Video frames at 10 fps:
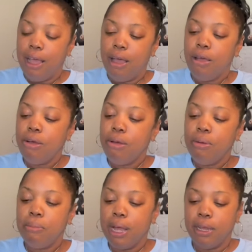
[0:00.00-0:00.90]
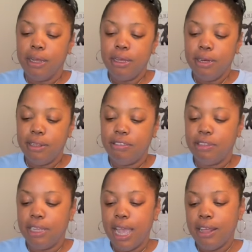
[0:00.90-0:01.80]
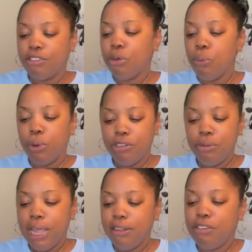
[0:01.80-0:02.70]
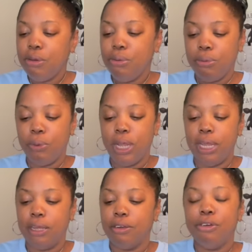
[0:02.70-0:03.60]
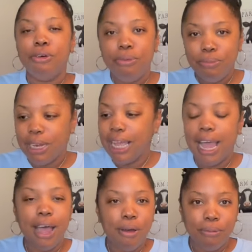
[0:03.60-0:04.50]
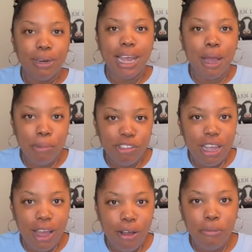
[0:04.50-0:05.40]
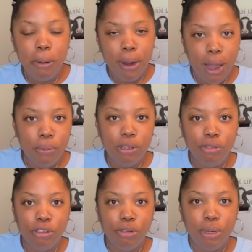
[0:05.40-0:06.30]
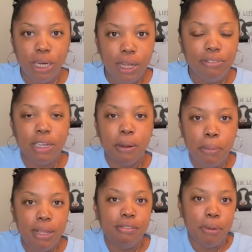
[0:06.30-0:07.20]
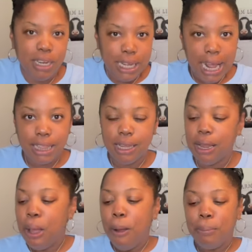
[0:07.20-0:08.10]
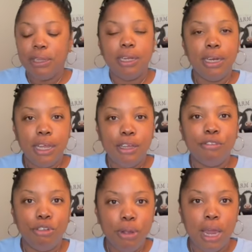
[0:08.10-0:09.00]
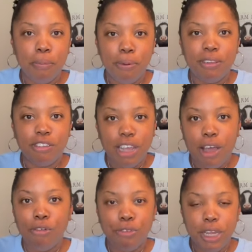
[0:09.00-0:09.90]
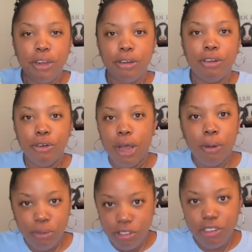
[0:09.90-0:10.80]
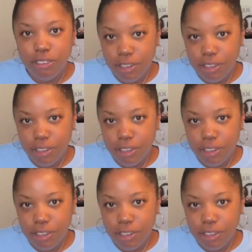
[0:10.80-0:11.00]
Oh my goodness, yeah. So what do they do? Wait, girl, like I'm a child. Remember how we used to do the gloves and the mittens be together, but the gloves, you gotta put the child finger. Girl, I was just